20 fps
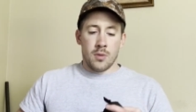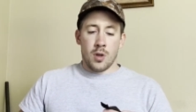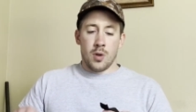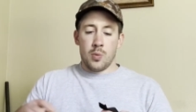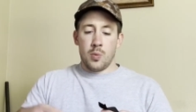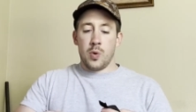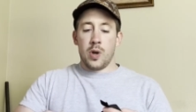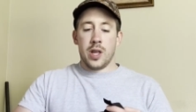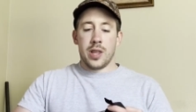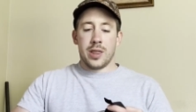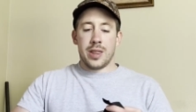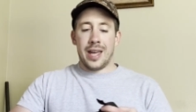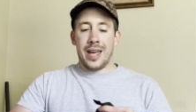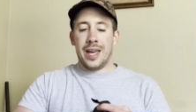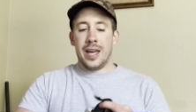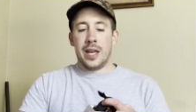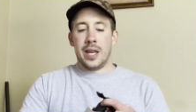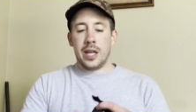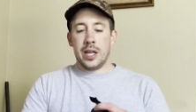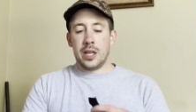with
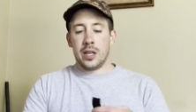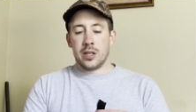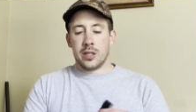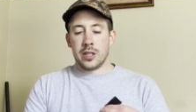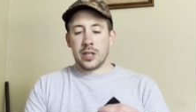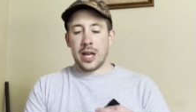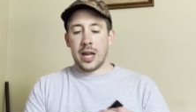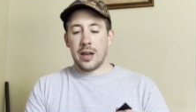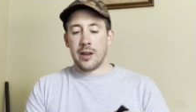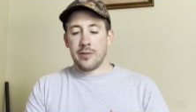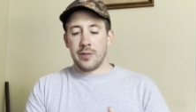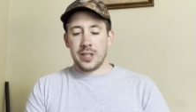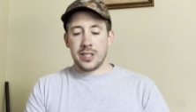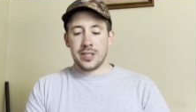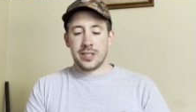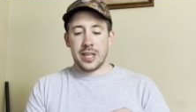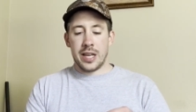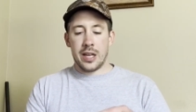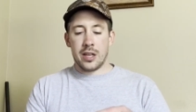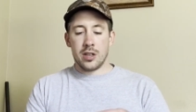a kind of a
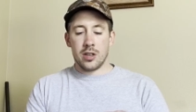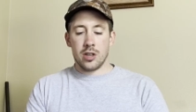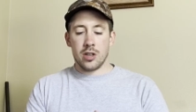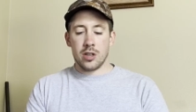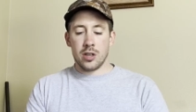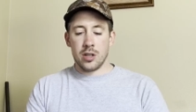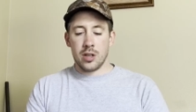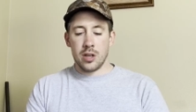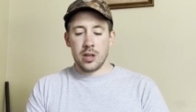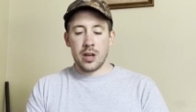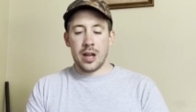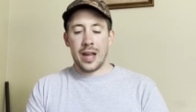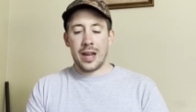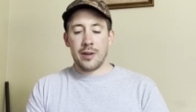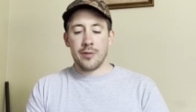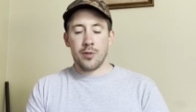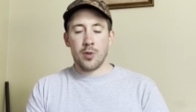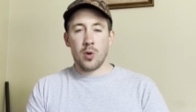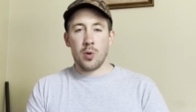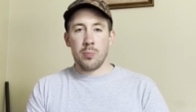standard
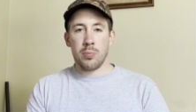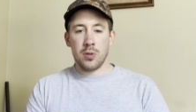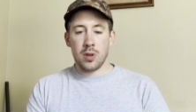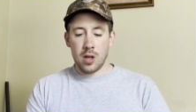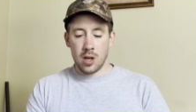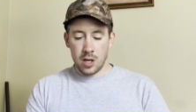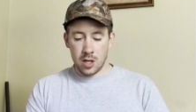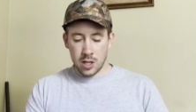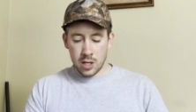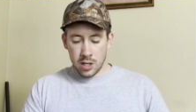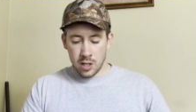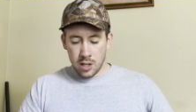9-volt plug.